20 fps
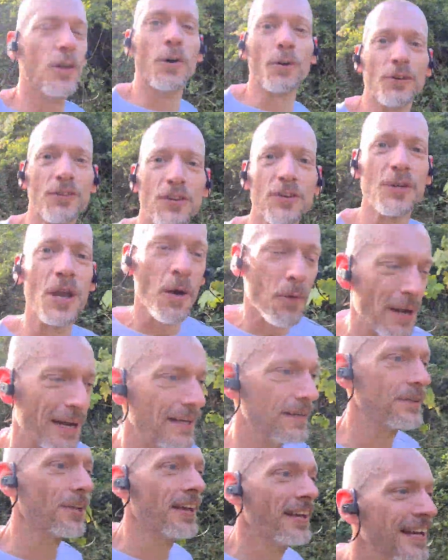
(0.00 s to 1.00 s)
to go out
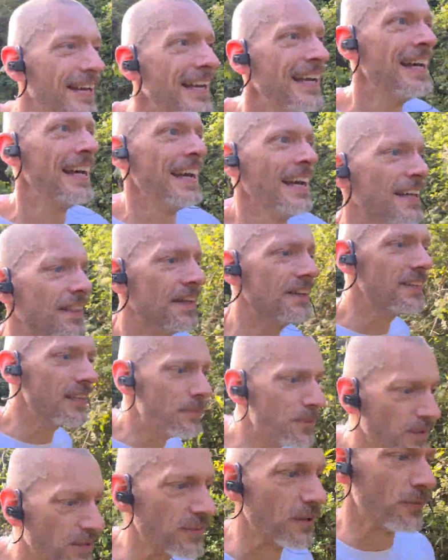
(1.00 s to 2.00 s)
in the
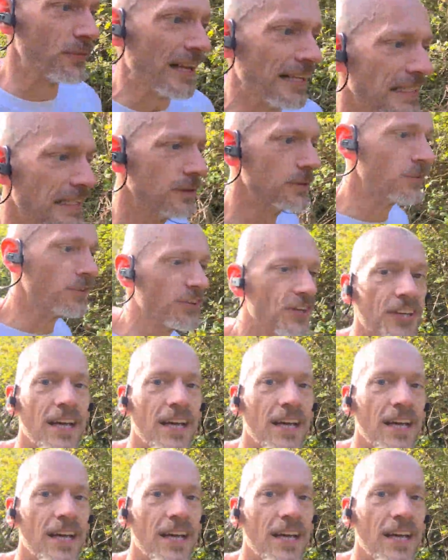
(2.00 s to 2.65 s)
deepest of deluge.